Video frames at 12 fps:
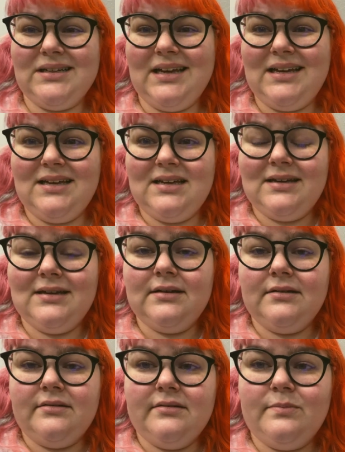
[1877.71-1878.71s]
like
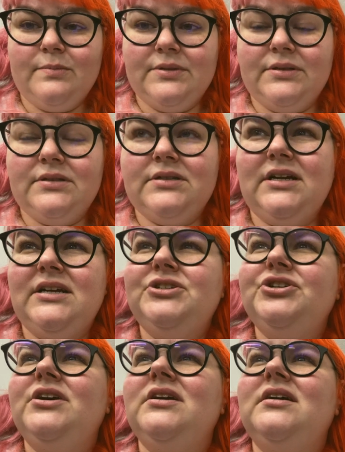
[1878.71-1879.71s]

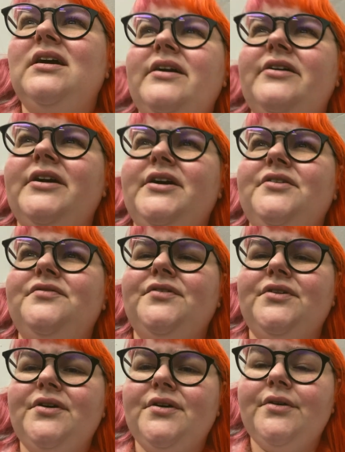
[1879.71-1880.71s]
staging area for
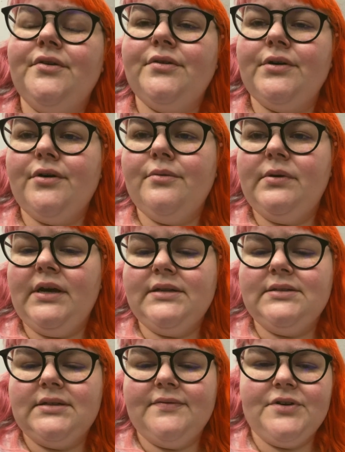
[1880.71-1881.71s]
the the
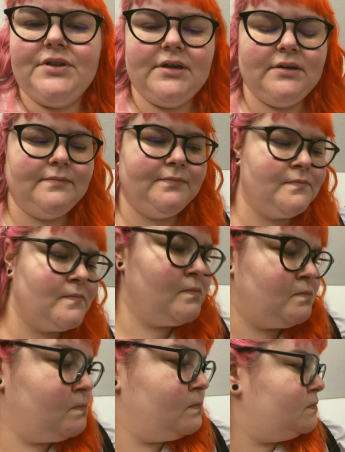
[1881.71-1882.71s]
OBS and everything.
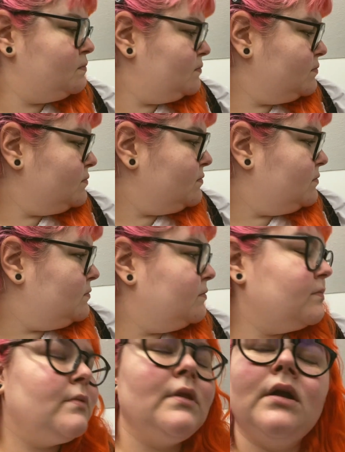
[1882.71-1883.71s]
Yeah,
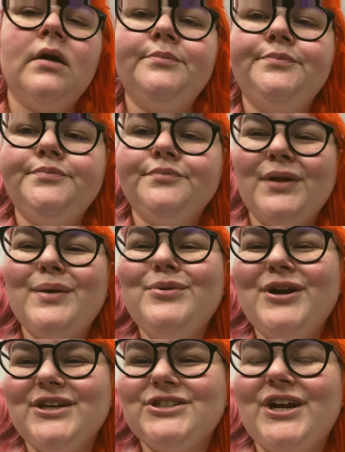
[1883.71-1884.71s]
production area.
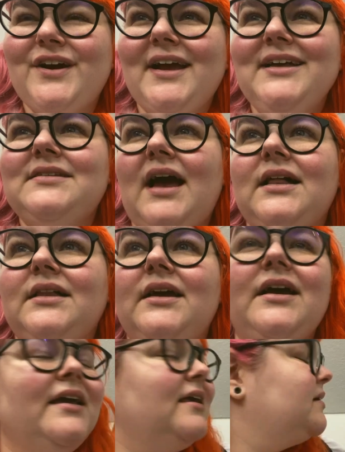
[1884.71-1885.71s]
Production area, exactly.
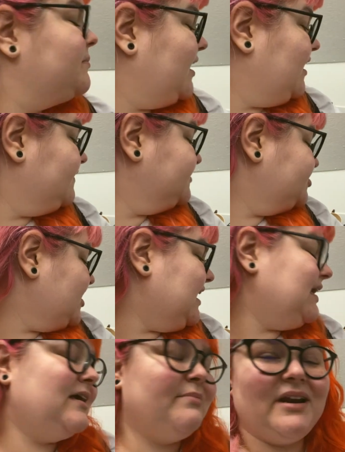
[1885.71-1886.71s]
I can keep an eye on the chat
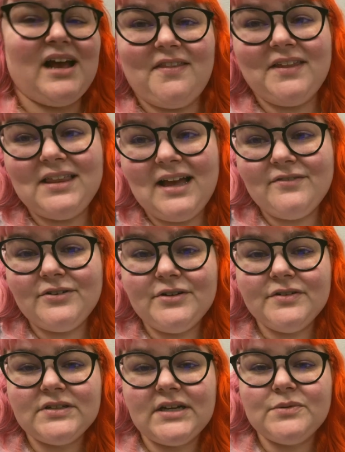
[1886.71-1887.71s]
and keep an eye on the
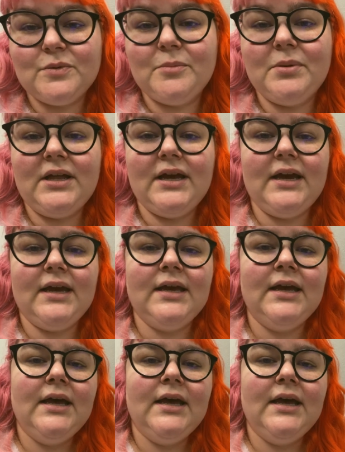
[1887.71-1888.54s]
levels as we're playing.